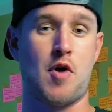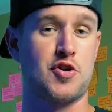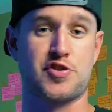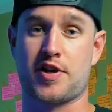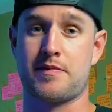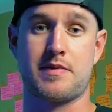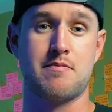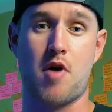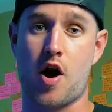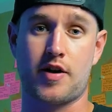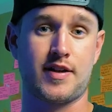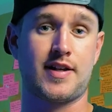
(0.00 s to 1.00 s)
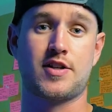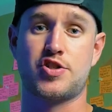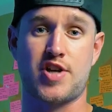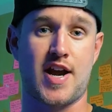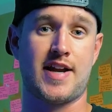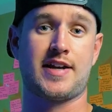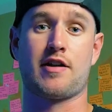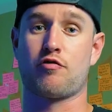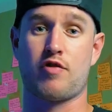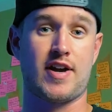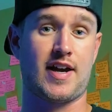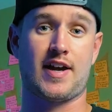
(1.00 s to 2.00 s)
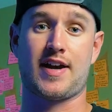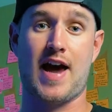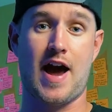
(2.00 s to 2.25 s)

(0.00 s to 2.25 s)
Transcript: I'm also going to be modeling, shading, and rigging